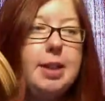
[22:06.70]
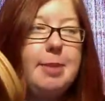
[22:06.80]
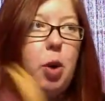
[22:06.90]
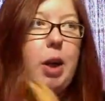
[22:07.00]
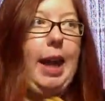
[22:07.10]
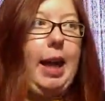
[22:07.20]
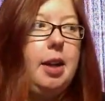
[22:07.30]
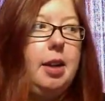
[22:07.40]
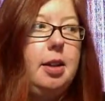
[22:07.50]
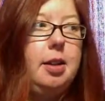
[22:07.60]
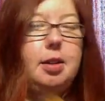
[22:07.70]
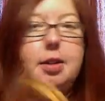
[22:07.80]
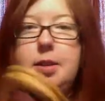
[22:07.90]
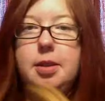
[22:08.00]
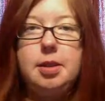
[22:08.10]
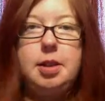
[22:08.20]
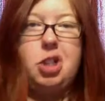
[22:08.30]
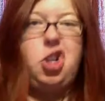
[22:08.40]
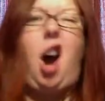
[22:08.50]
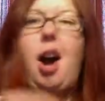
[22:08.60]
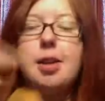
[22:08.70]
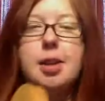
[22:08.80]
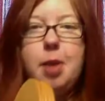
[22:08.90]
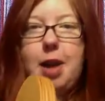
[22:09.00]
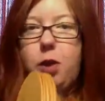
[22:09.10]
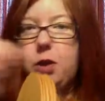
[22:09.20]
more like the shocked or whatever